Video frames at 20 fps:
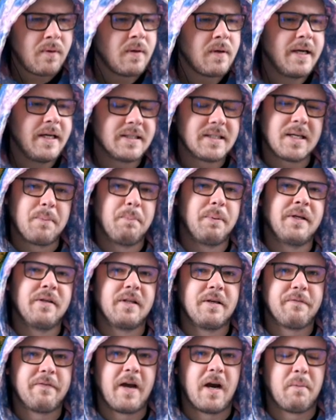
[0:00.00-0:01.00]
it's
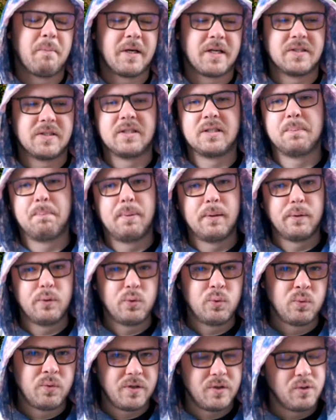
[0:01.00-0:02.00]
completely fair, because it's
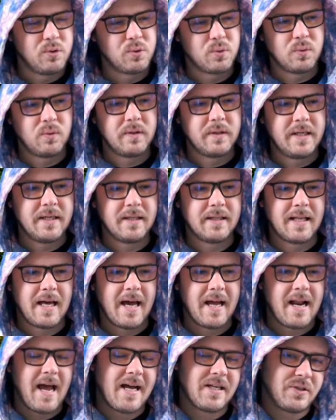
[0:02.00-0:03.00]
blue usually
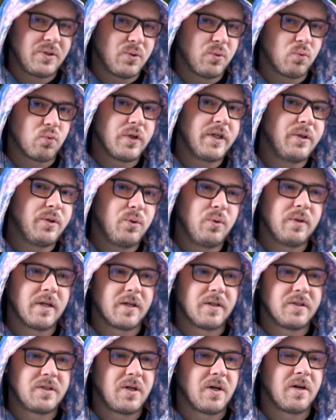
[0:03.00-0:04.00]
that has to redo
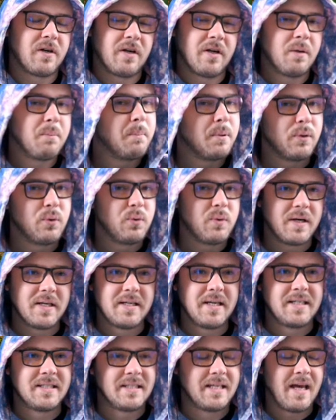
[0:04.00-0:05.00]
their turn, and blue
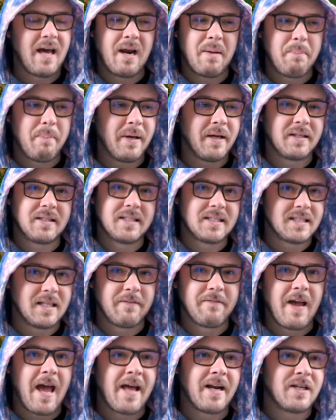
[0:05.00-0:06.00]
is at a big
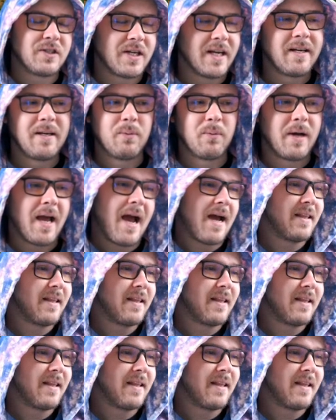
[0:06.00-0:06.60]
disadvantage anyway.